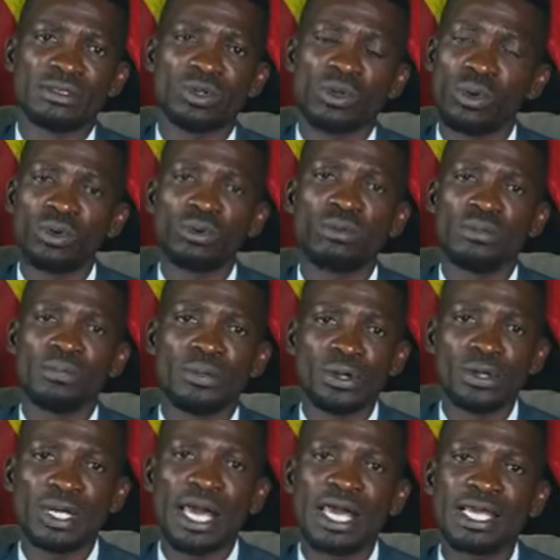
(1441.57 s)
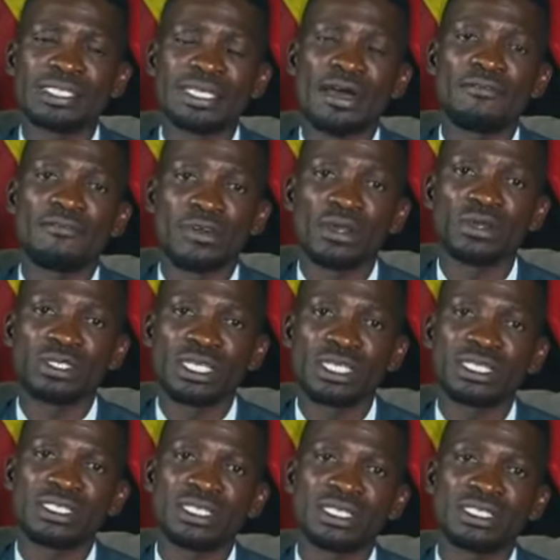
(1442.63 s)
to brutalize their fellow
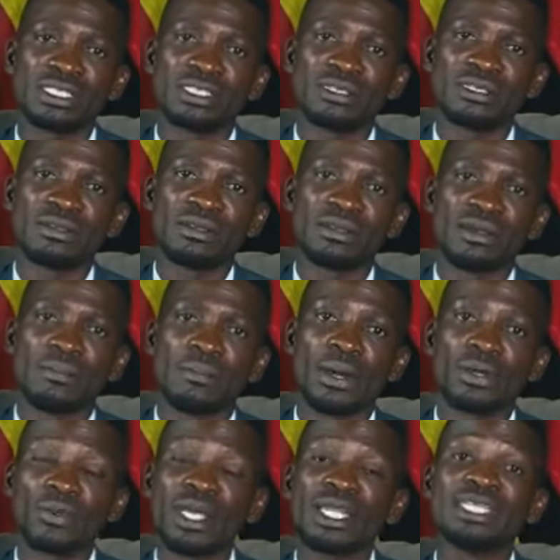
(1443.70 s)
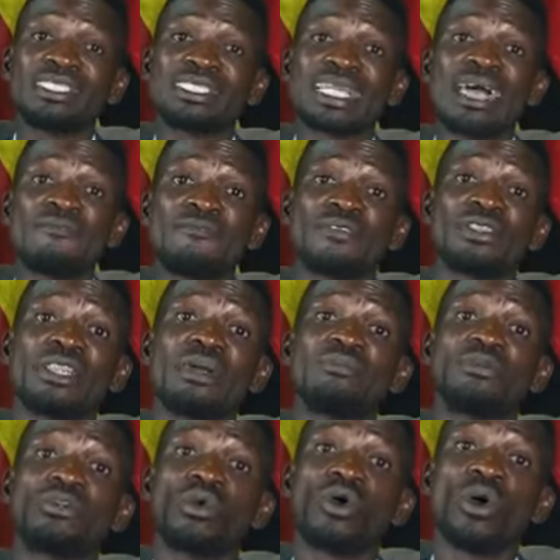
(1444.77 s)
citizens. But when it's time for
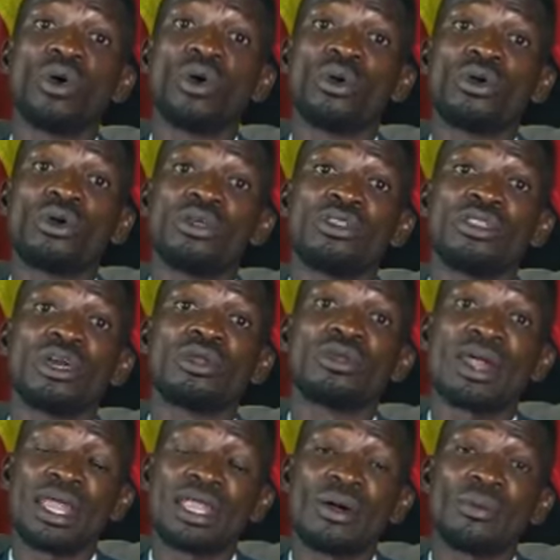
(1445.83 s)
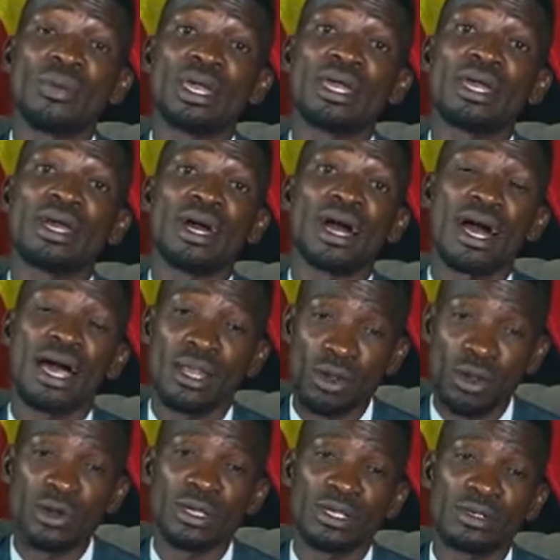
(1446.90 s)
them to go, they run away
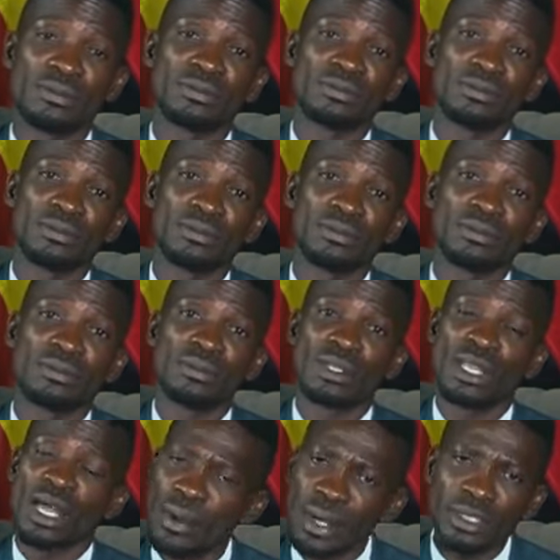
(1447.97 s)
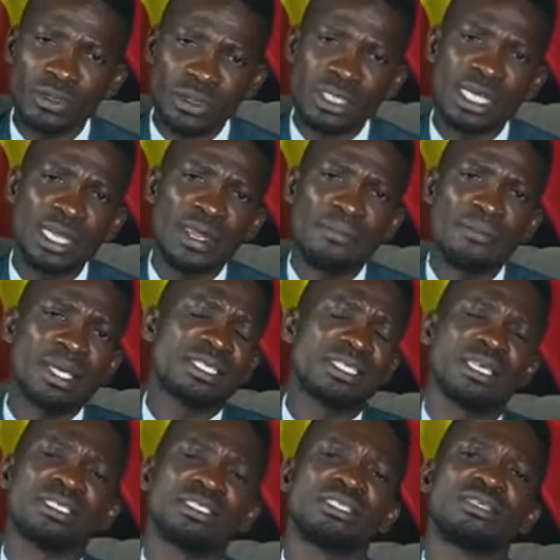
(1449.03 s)
alone. I want to send a
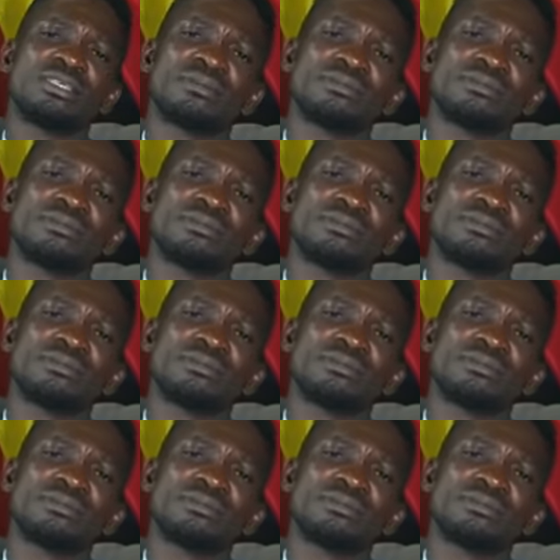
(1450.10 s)
message